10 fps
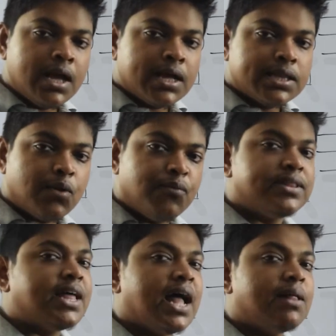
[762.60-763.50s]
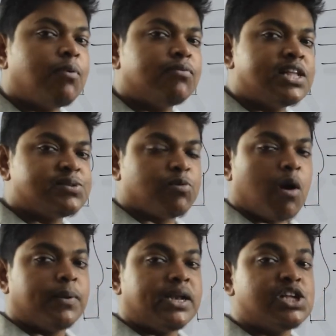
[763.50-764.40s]
Now with the help of these
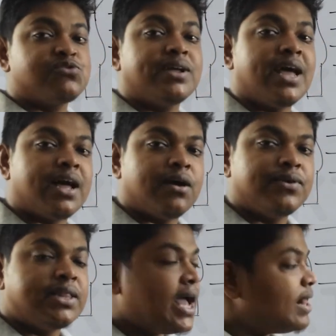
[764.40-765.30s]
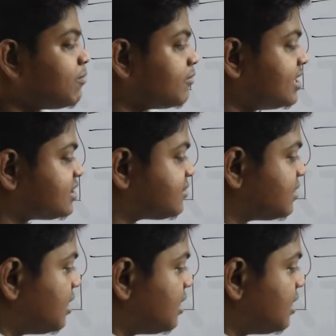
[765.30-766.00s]
properties, with the help of this